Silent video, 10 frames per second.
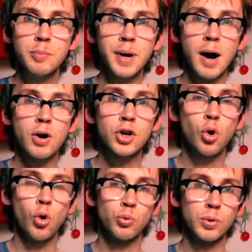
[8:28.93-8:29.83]
power
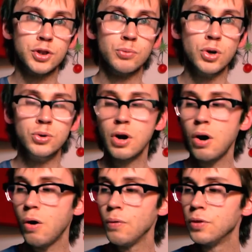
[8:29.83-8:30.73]
chord with the root
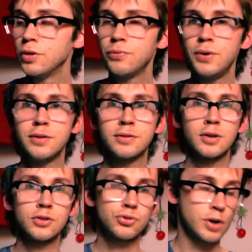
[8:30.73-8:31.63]
on the
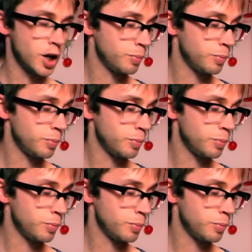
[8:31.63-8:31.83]
5th string,